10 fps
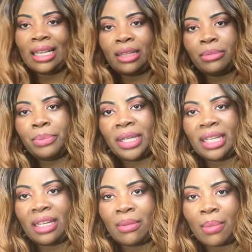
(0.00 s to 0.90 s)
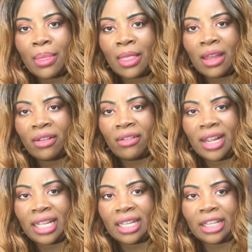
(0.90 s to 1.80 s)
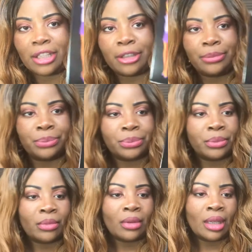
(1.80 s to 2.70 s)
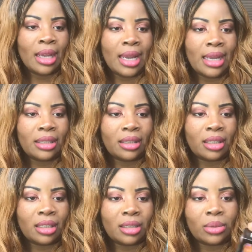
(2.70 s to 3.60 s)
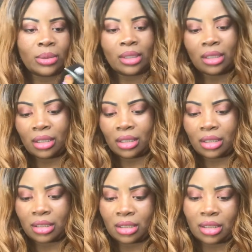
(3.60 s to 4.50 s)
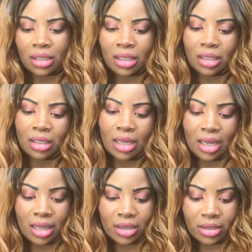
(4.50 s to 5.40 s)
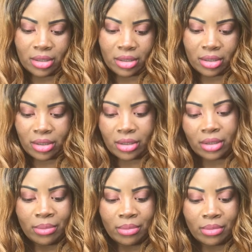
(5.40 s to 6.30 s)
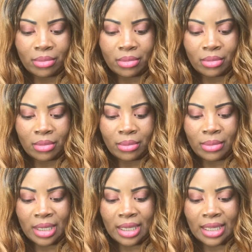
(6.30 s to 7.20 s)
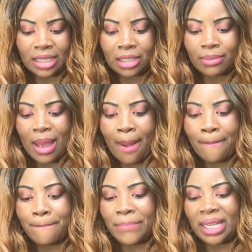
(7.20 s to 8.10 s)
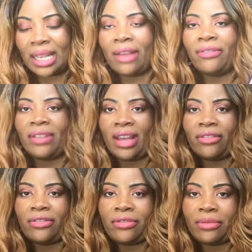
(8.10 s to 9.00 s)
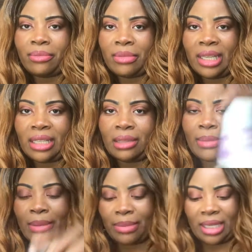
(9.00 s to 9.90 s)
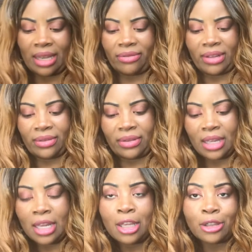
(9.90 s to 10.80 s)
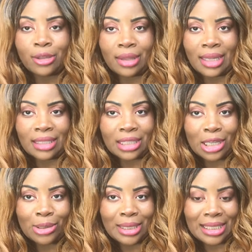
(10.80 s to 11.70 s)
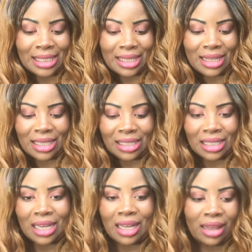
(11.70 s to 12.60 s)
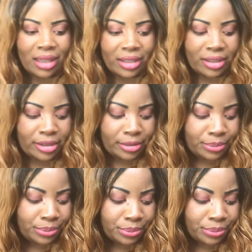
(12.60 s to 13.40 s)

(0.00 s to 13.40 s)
N P right here. And this one is in color. Mia is my BFF. Mia is my BFF. So let's go see this color.